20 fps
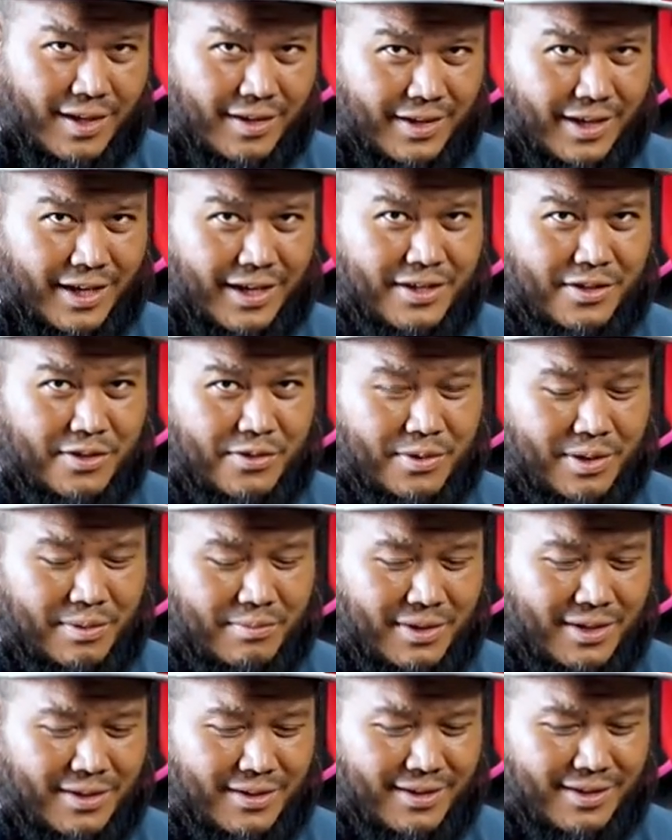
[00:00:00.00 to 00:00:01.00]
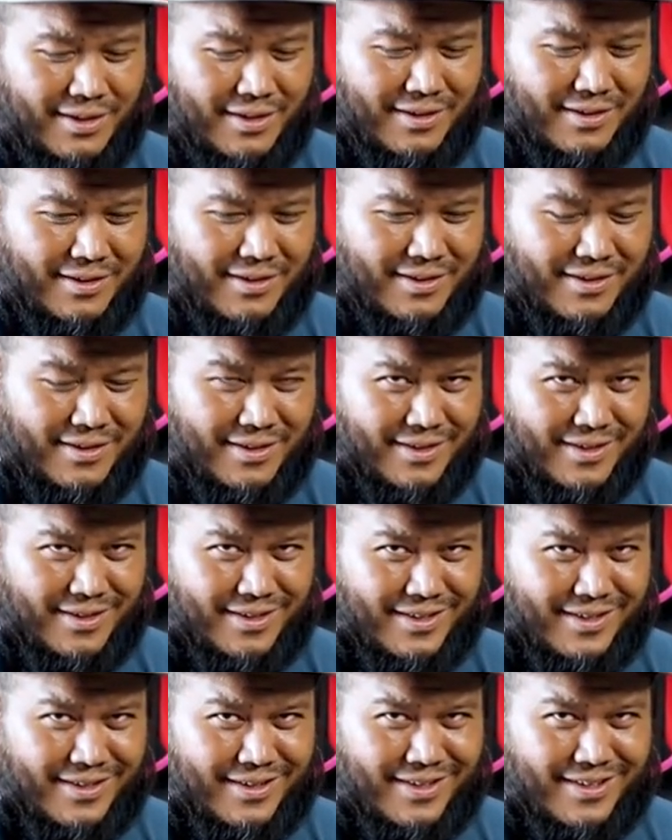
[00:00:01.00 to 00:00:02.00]
The other two are made in
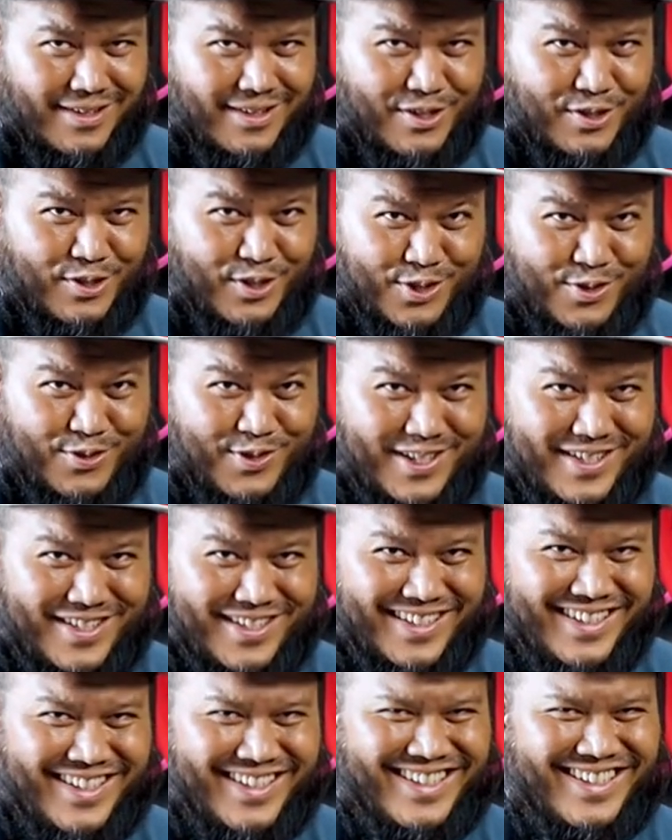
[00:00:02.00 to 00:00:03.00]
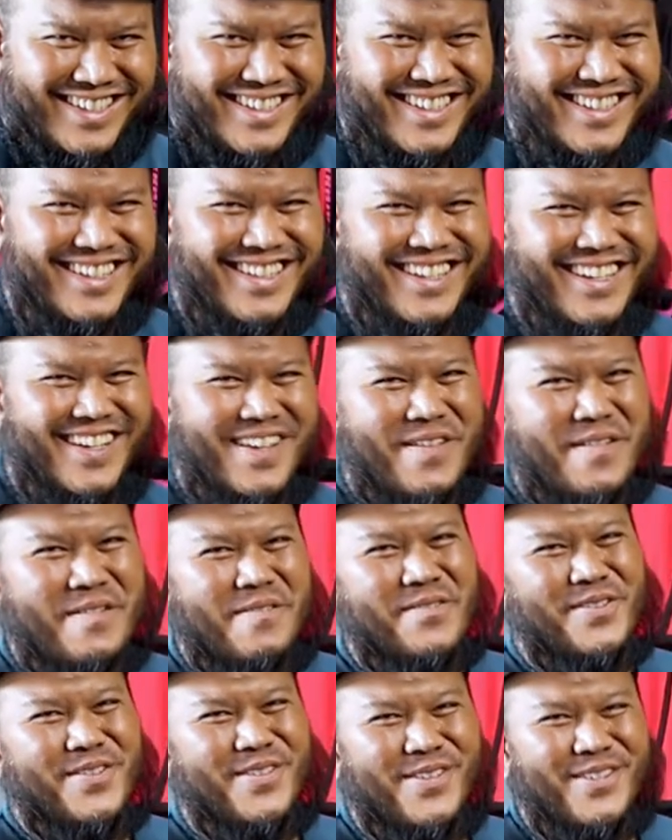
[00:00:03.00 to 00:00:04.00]
this region.
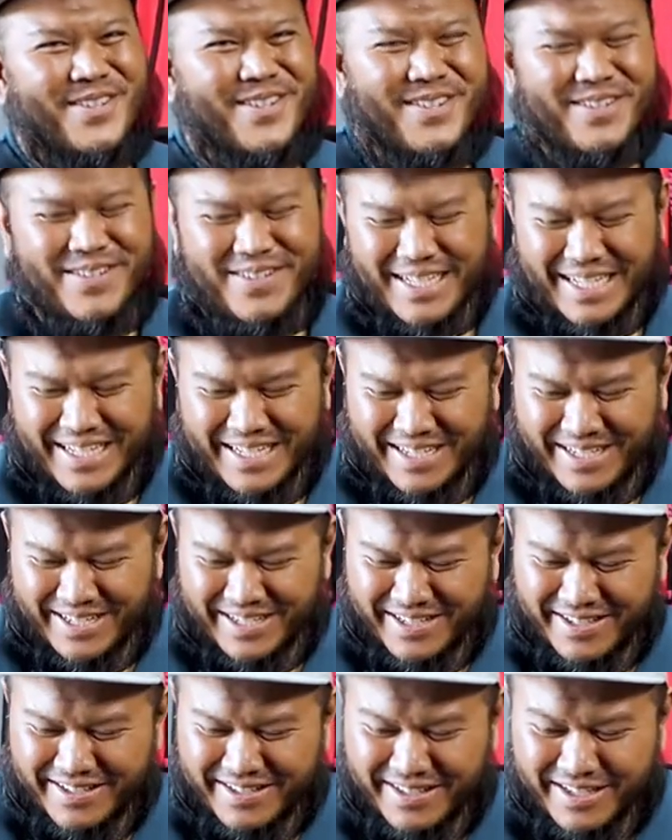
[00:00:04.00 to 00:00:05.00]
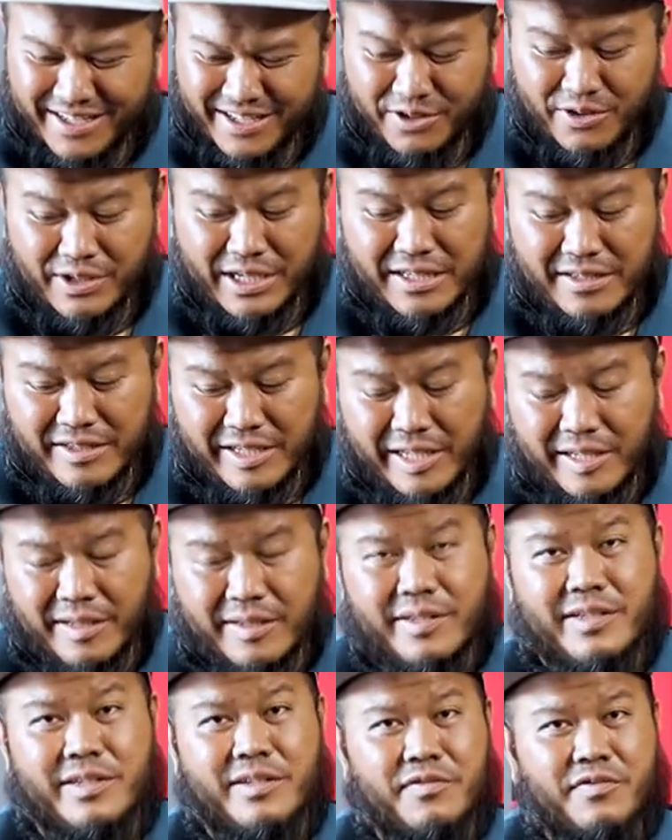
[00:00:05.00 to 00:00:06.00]
So you can
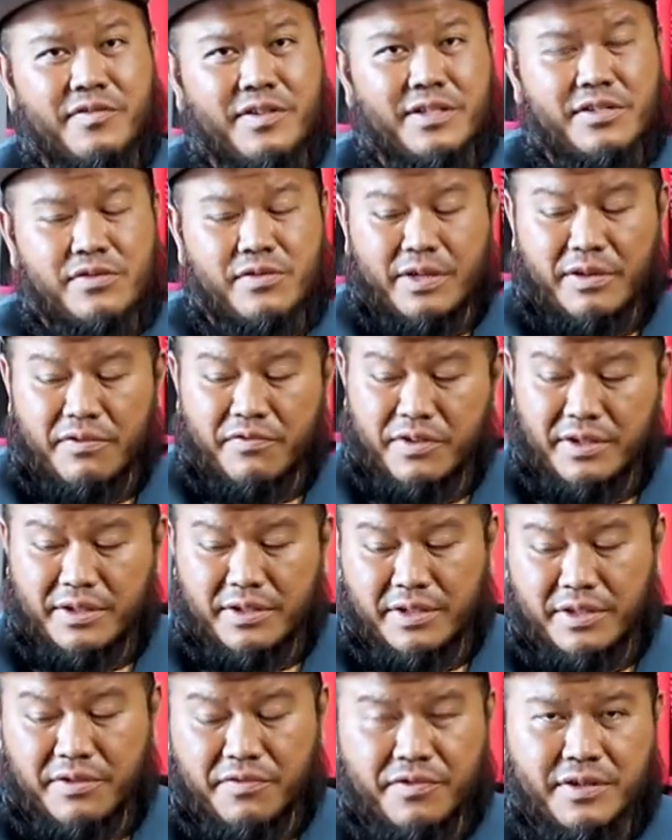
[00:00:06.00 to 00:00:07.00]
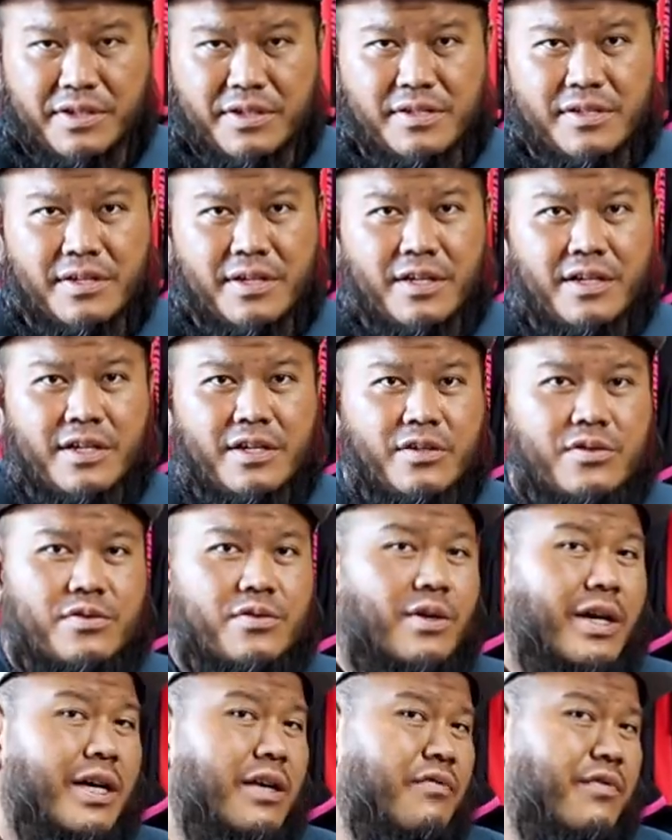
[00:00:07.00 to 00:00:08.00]
tell the difference, you can feel the difference.
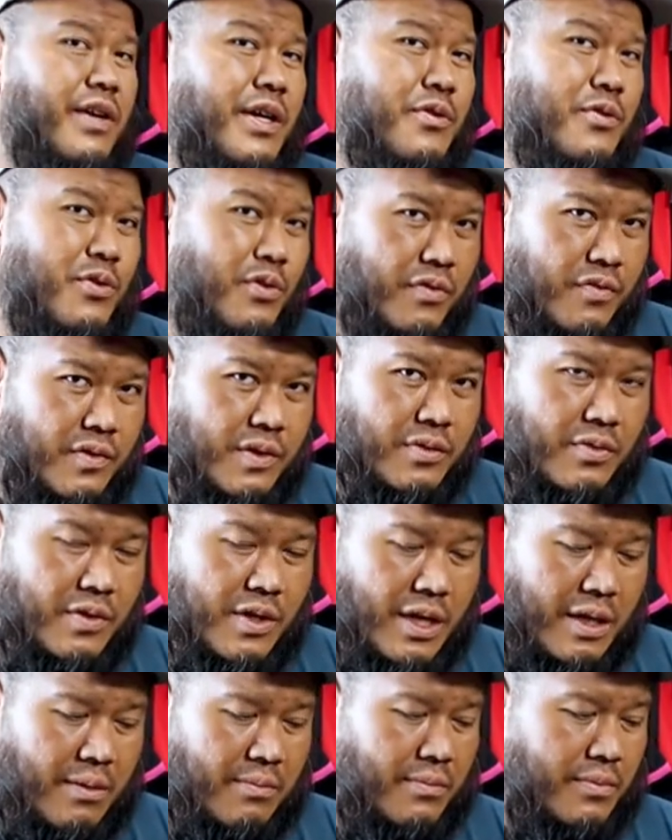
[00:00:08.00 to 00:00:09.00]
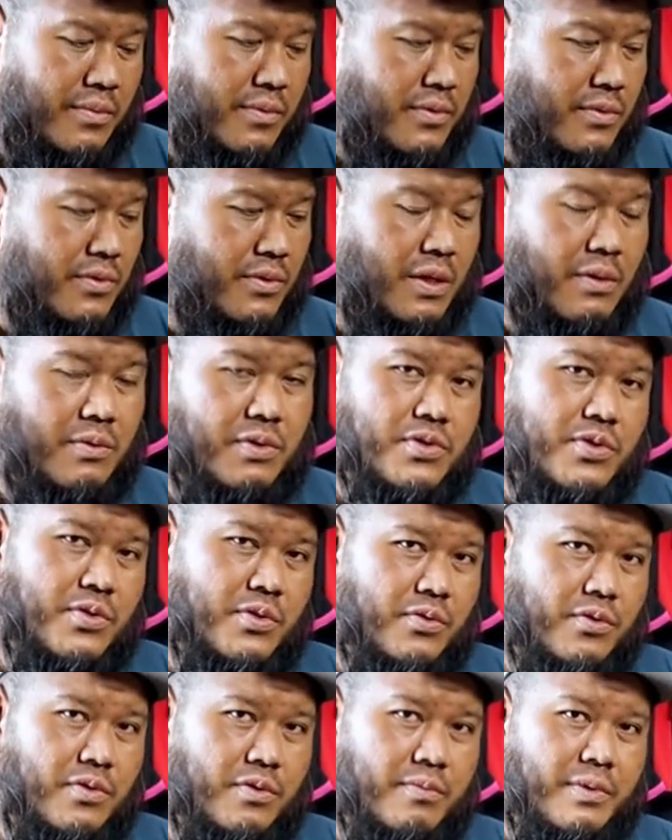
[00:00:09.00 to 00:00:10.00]
So I invite you over to come to our
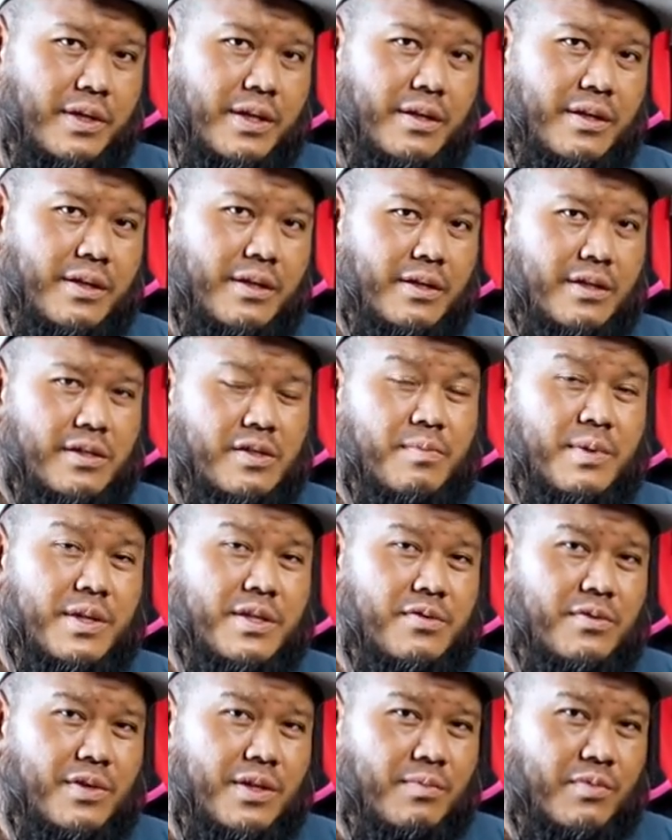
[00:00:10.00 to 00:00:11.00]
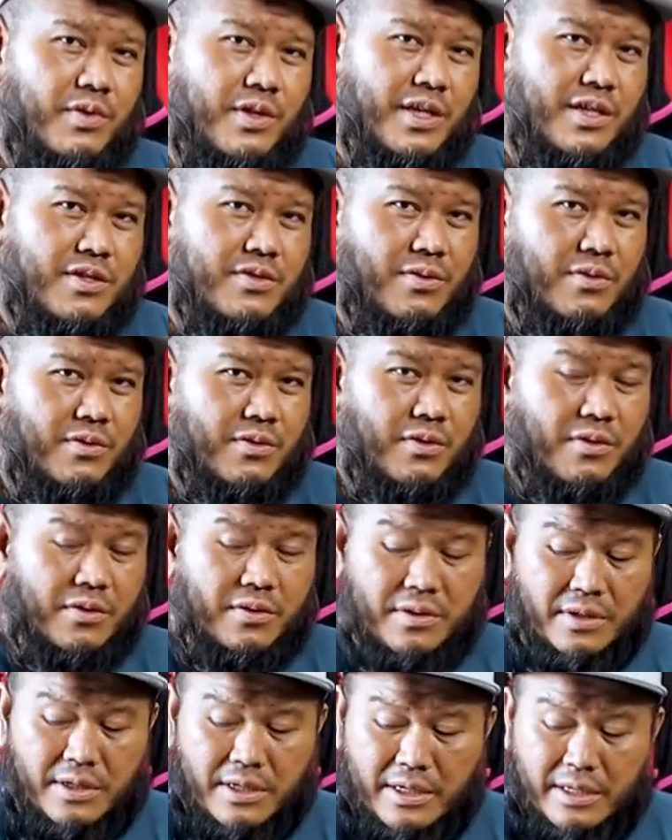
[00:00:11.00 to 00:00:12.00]
showroom in Space 8 Bukit
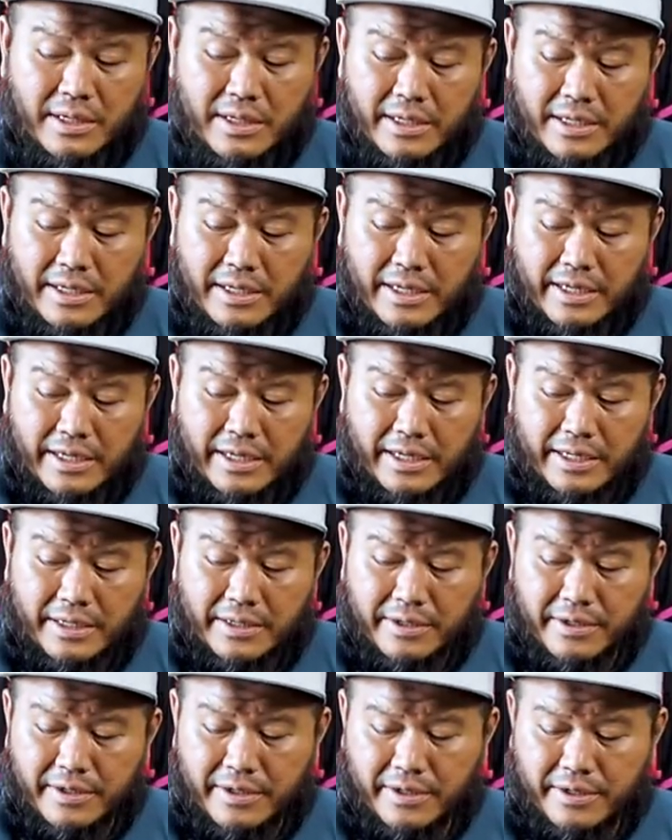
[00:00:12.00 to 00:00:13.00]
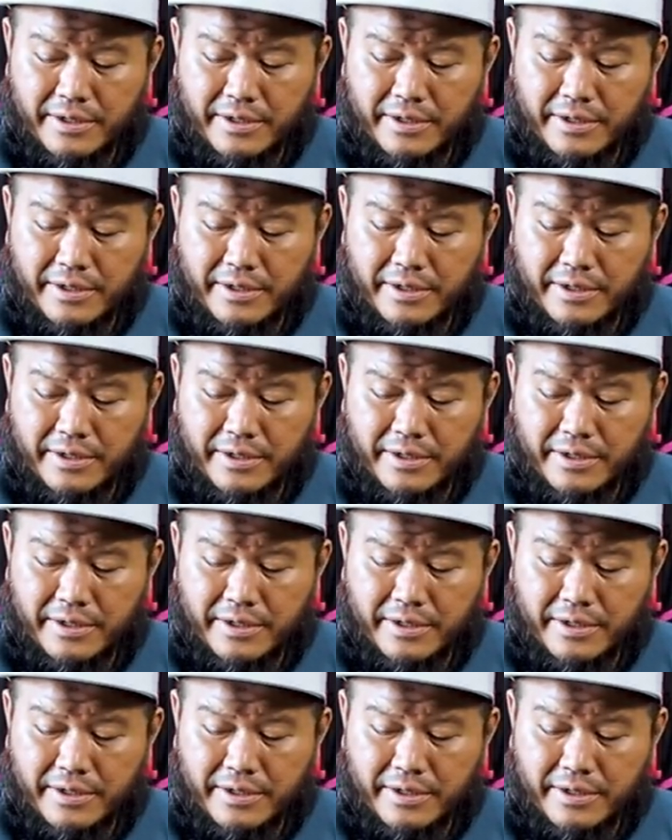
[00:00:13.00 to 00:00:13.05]
Jelutong. And